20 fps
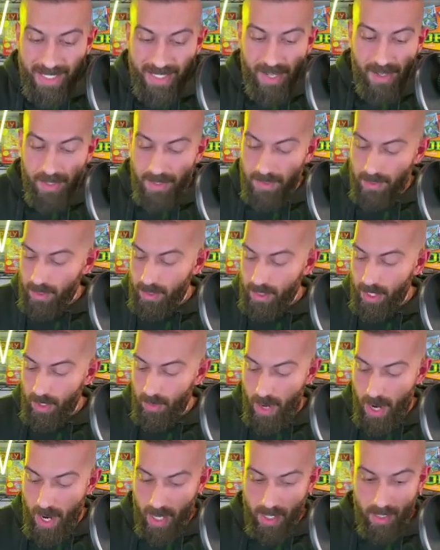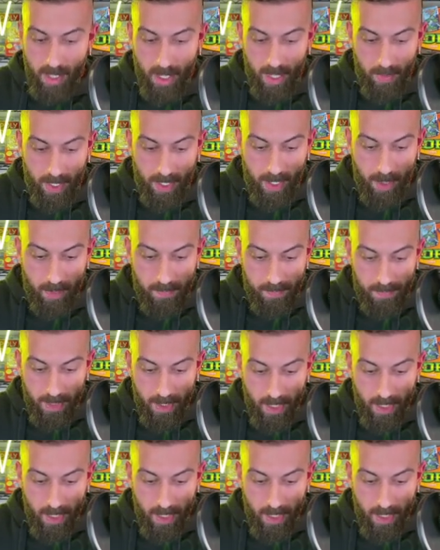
Nidoran, there we go,